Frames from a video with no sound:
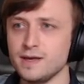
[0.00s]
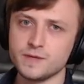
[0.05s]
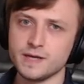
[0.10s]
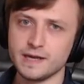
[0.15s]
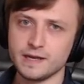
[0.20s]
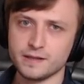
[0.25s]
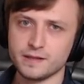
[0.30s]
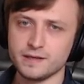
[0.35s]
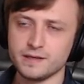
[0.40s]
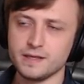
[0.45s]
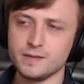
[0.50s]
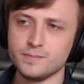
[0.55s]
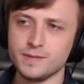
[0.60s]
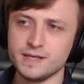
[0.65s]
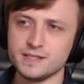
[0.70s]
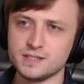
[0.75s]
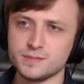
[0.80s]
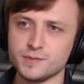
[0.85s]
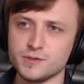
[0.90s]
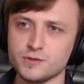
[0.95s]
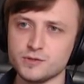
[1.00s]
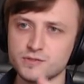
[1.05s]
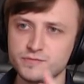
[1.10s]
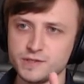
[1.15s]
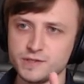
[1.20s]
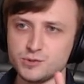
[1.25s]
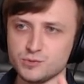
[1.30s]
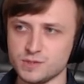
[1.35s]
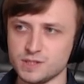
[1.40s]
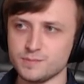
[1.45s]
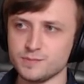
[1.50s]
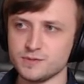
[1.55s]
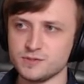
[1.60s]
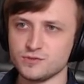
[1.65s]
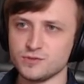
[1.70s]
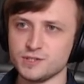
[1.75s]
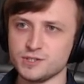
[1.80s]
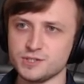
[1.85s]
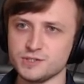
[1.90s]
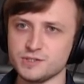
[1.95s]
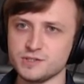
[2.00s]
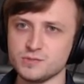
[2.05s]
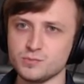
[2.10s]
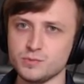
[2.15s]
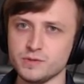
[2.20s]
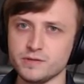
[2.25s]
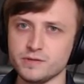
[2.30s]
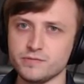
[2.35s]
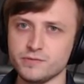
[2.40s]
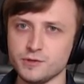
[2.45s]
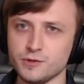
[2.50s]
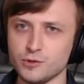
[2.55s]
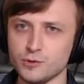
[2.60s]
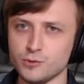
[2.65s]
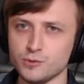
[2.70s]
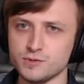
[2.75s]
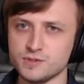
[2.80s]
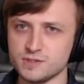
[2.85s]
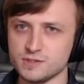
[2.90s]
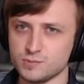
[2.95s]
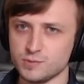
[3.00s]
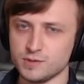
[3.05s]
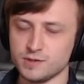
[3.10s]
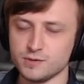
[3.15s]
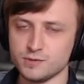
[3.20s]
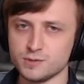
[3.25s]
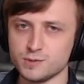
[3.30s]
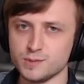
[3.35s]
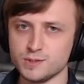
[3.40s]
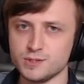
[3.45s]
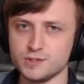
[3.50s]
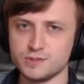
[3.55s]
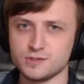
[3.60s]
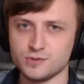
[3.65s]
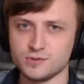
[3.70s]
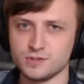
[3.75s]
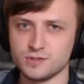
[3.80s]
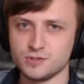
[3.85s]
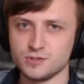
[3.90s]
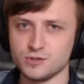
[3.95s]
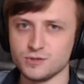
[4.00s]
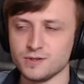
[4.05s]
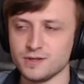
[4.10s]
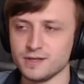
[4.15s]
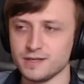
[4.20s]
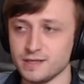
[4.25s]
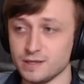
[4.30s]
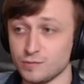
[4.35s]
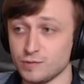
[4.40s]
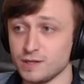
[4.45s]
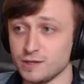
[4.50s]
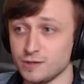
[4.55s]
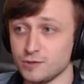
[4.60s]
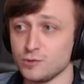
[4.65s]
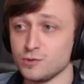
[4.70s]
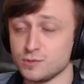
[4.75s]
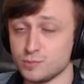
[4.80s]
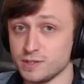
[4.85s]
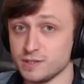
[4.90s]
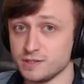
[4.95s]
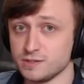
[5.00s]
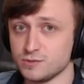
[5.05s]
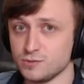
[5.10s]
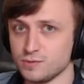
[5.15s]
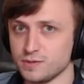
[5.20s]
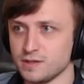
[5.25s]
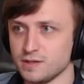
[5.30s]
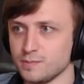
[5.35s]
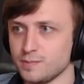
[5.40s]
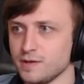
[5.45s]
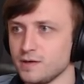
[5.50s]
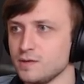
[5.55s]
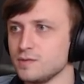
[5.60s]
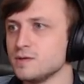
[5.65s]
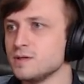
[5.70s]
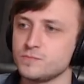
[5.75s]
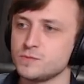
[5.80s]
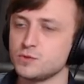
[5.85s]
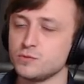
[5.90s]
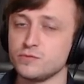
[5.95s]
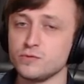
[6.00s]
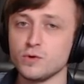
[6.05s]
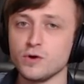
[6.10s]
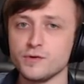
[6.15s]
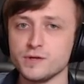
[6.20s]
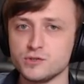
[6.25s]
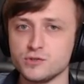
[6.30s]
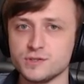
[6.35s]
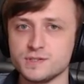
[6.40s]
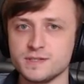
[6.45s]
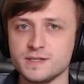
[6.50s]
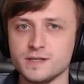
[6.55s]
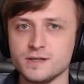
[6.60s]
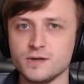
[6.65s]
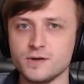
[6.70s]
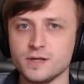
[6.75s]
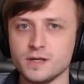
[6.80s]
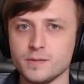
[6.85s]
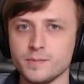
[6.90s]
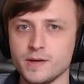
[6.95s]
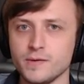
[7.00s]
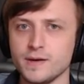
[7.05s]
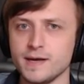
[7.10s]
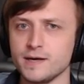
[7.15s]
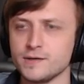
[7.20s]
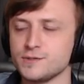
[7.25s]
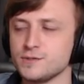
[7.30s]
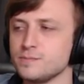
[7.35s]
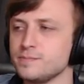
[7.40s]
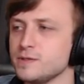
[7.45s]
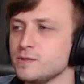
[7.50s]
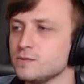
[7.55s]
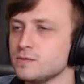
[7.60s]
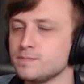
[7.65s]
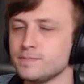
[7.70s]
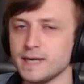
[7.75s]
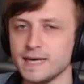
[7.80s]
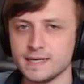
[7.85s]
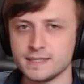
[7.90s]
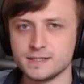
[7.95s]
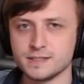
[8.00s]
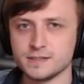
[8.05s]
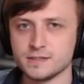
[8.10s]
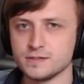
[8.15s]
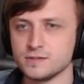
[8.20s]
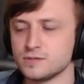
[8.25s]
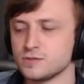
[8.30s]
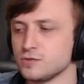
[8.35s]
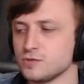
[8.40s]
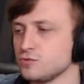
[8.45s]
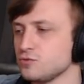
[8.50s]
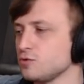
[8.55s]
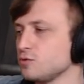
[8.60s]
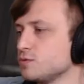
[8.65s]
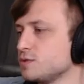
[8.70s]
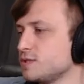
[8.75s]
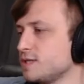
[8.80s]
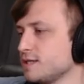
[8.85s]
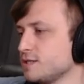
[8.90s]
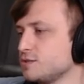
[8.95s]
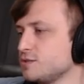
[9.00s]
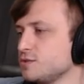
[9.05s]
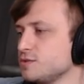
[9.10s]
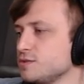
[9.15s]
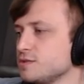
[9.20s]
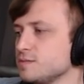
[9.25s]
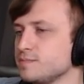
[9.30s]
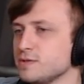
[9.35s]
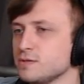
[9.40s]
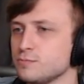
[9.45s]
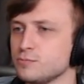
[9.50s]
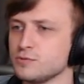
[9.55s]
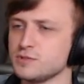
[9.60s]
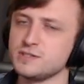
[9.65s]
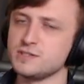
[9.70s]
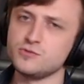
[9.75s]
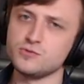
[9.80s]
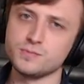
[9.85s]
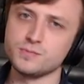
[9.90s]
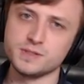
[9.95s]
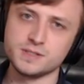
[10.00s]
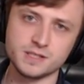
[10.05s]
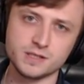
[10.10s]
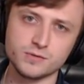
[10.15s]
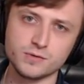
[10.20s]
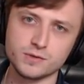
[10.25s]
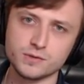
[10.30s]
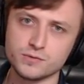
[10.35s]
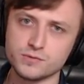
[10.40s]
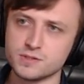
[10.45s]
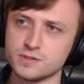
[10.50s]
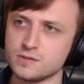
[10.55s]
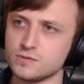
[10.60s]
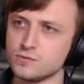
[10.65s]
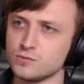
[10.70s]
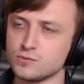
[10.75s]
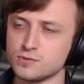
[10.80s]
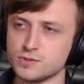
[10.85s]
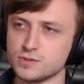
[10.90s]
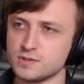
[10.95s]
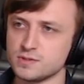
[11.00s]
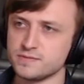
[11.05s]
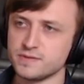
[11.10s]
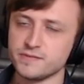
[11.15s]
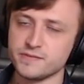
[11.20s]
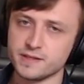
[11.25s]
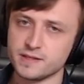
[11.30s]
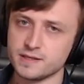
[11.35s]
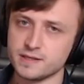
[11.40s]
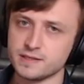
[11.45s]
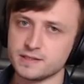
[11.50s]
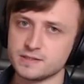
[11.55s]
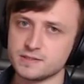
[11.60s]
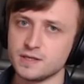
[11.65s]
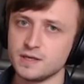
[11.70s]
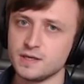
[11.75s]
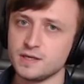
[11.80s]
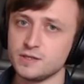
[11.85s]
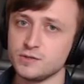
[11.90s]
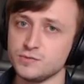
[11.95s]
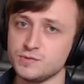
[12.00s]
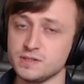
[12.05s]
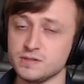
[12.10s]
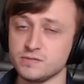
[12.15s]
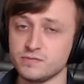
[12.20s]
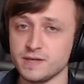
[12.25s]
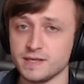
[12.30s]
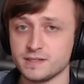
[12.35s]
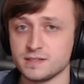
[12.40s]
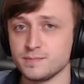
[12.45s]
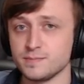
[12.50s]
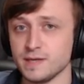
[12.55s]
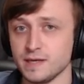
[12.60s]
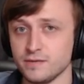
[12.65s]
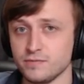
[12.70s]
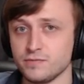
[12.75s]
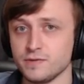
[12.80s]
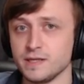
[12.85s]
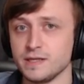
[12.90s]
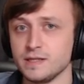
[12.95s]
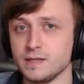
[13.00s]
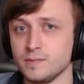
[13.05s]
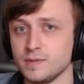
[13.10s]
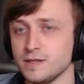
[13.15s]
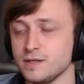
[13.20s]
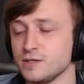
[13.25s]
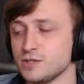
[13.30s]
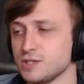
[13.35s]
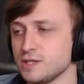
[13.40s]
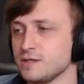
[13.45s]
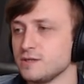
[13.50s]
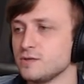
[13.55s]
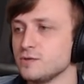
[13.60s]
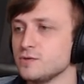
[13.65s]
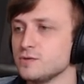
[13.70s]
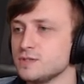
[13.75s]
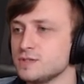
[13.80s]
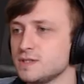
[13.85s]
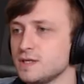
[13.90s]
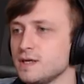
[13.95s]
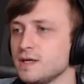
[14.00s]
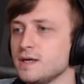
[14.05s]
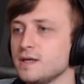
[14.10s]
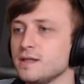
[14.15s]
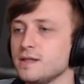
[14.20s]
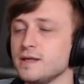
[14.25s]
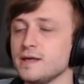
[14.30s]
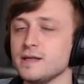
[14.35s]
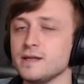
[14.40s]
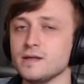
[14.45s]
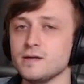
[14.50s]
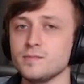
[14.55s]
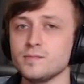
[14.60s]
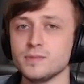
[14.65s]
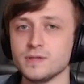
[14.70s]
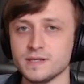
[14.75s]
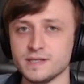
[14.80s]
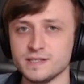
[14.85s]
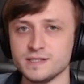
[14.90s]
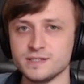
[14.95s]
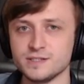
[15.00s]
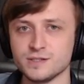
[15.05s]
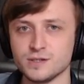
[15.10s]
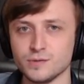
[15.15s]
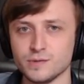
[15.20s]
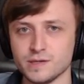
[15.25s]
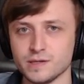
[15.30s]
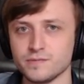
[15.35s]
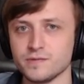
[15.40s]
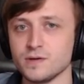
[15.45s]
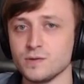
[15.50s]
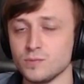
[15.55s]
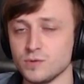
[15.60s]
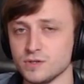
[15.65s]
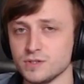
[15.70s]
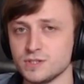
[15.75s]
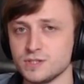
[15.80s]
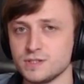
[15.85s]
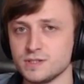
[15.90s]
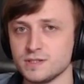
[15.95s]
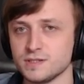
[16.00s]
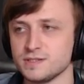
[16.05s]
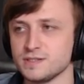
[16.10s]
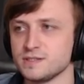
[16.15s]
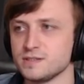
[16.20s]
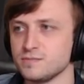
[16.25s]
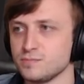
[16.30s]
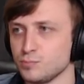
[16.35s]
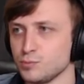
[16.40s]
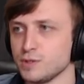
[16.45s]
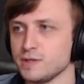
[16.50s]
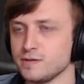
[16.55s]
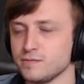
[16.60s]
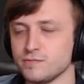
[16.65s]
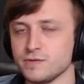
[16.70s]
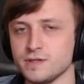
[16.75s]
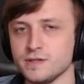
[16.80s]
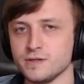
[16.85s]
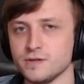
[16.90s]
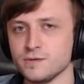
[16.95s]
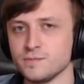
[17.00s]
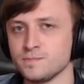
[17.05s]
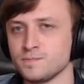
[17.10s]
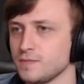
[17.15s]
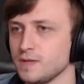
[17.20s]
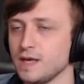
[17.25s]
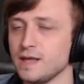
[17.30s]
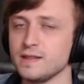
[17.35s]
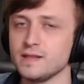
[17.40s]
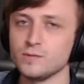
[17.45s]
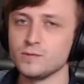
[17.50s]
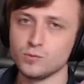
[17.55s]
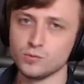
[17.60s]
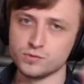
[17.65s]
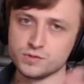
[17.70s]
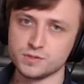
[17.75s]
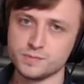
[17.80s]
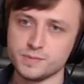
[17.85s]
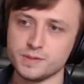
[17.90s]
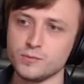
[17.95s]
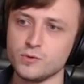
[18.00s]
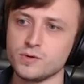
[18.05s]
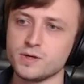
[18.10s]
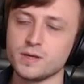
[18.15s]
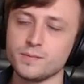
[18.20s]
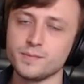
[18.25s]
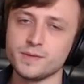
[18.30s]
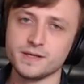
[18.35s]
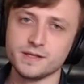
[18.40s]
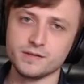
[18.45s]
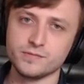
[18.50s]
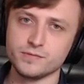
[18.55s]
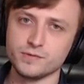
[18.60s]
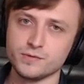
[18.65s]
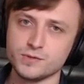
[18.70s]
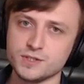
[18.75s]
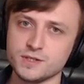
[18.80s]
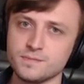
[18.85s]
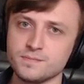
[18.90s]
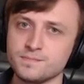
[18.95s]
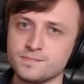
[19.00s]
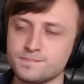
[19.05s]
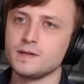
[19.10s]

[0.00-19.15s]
And I think he made some of those visual demonstrations with nodes as well. So it just goes to show that he really knows what he's talking about. So if you are interested in learning about how to build patterns, control textures, and build procedural materials and all sorts of other things using vector math in the Blender shader nodes, then please go and give it a watch because it's a brilliant video. And there will also be more coming in the future.